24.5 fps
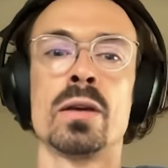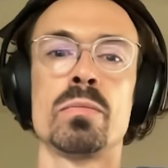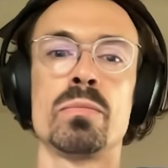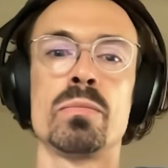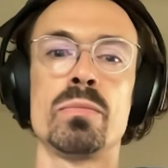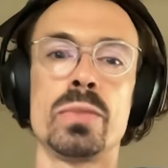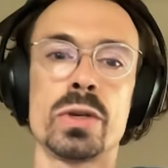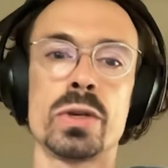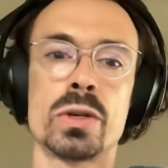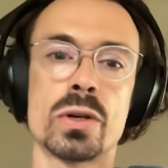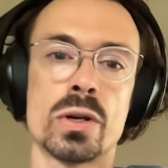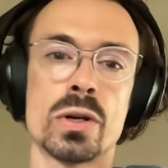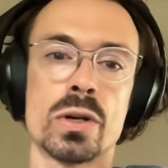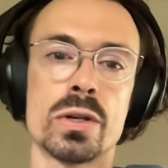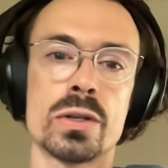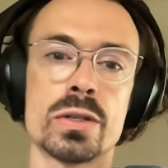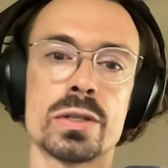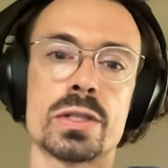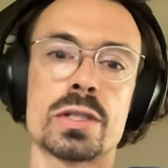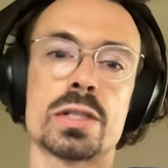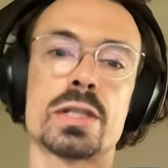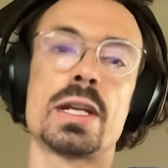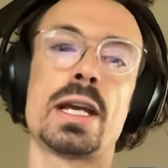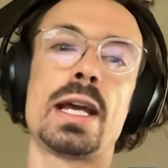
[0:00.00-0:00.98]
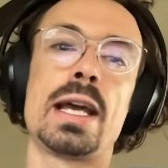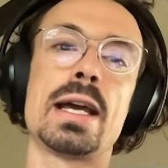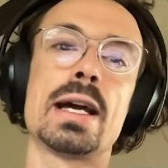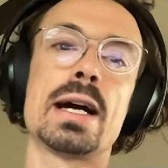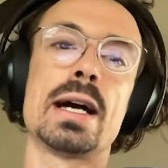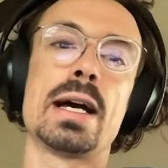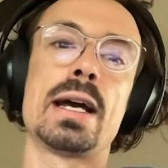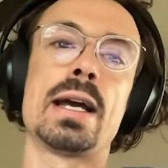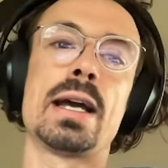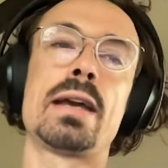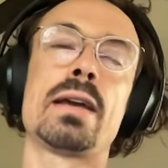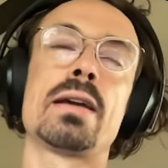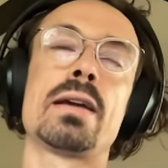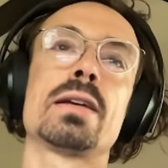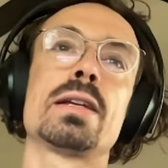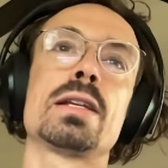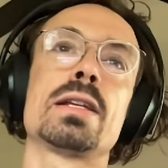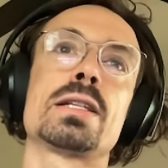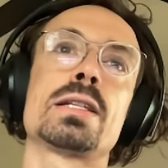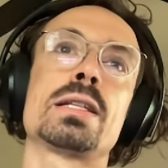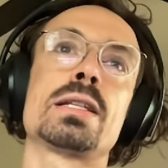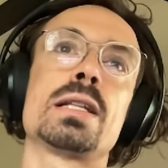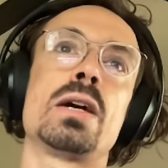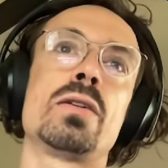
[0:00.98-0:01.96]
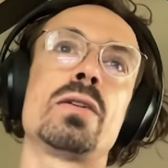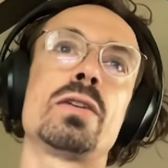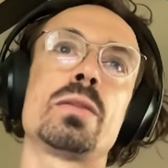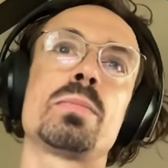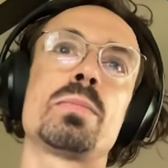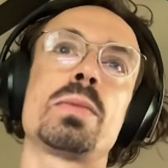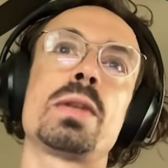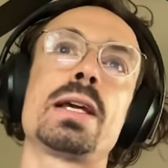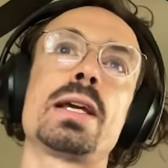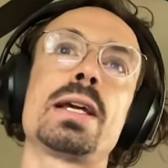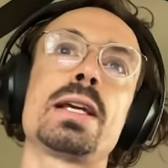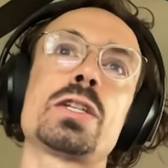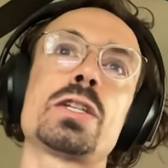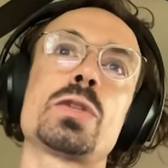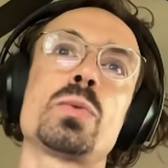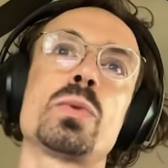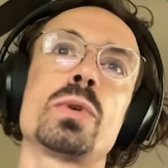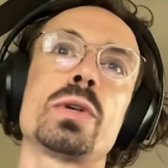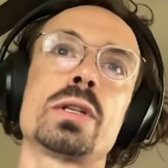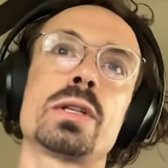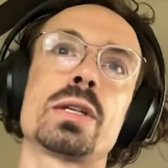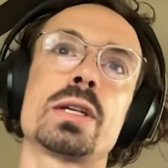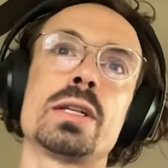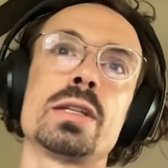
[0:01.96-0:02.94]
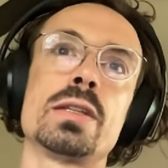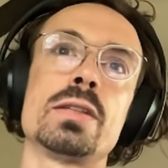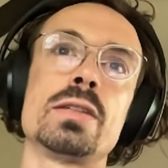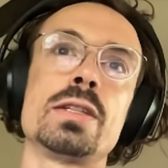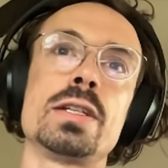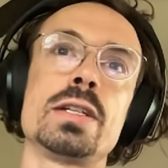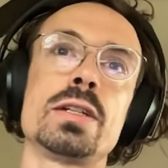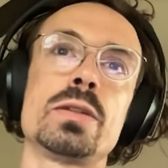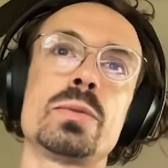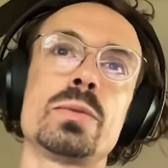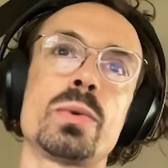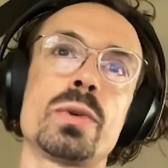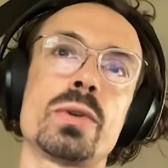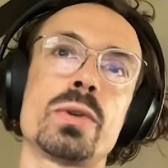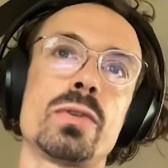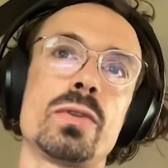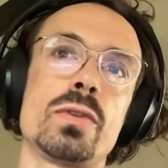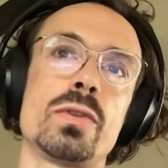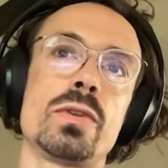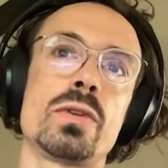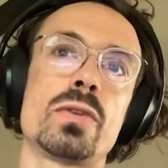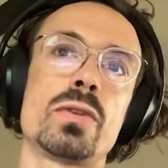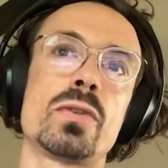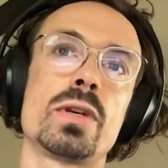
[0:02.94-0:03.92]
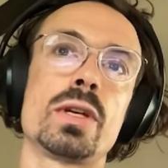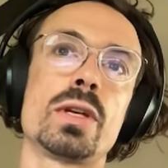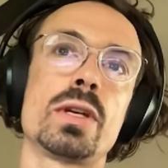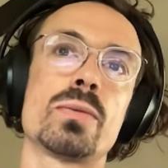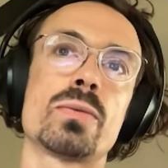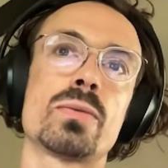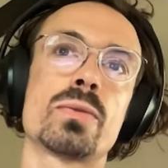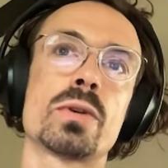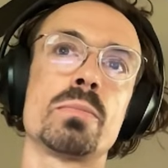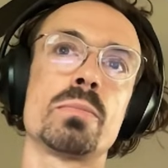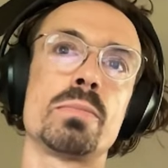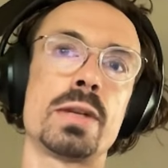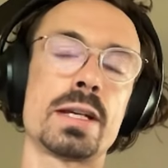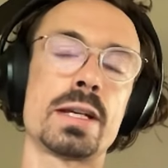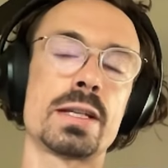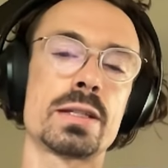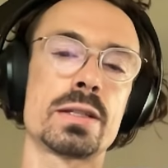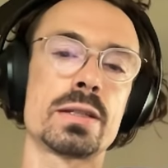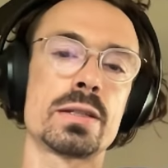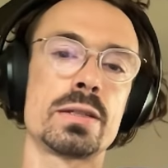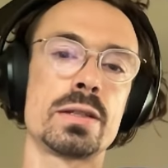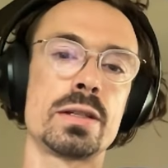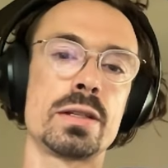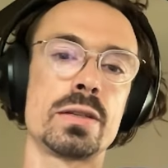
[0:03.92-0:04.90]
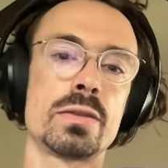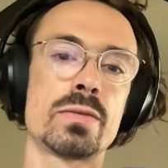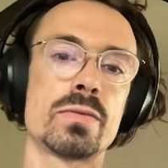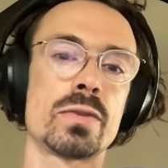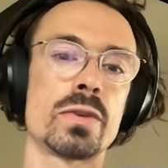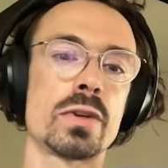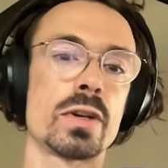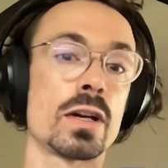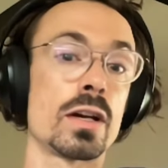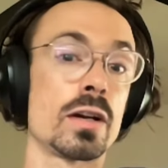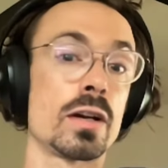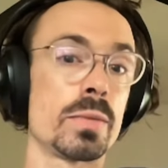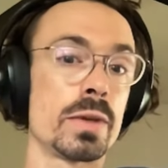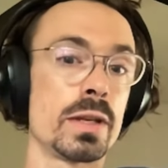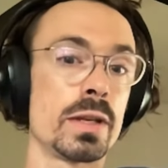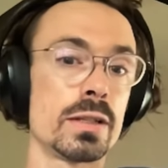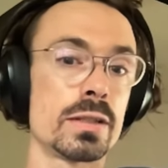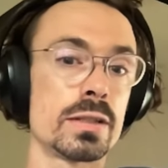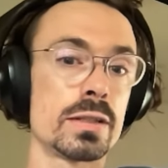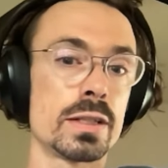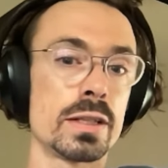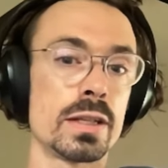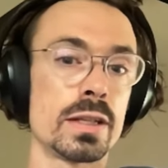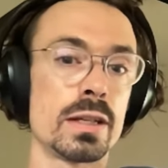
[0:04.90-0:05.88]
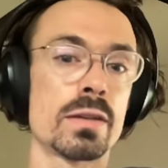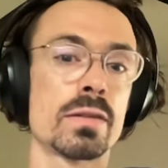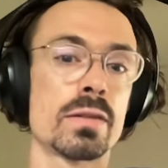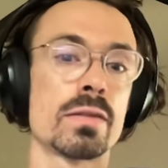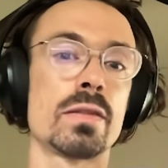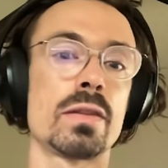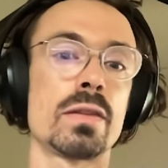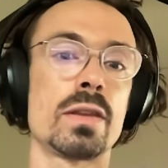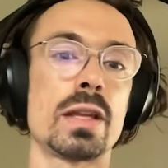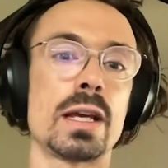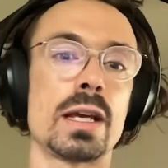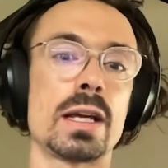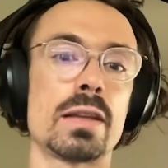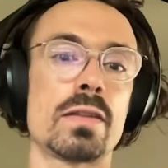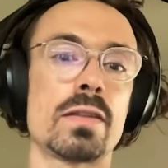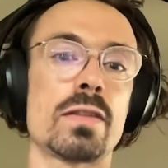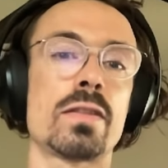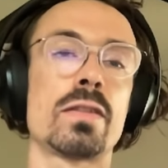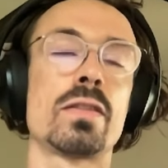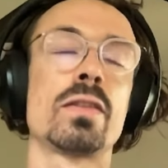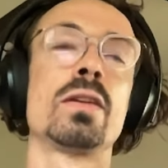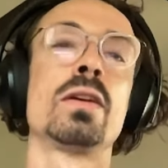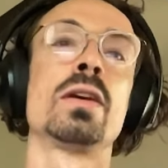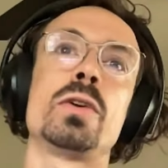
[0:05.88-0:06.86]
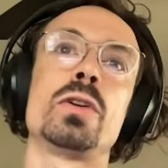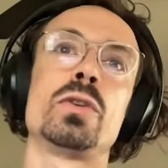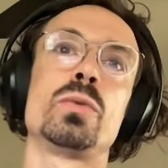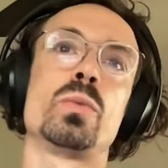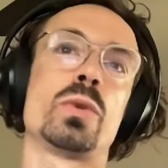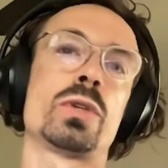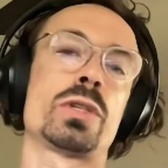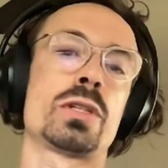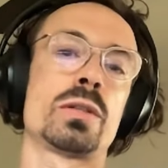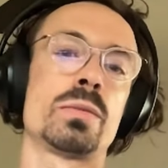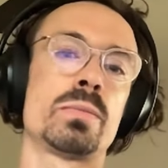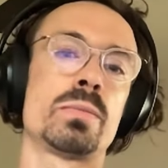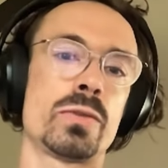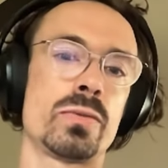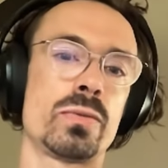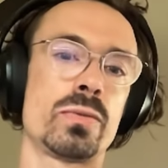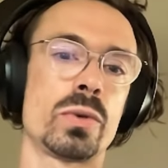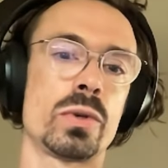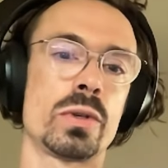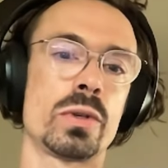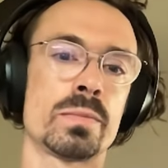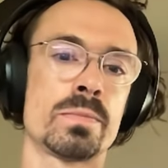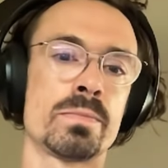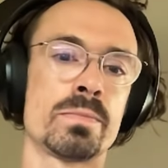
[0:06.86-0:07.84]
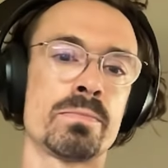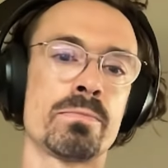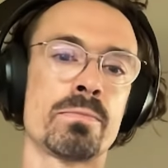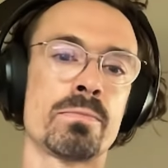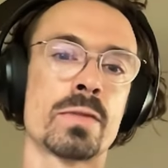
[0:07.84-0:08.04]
Because AI is now in a place where it can deal with a degree of complexity and variability that it wasn't before.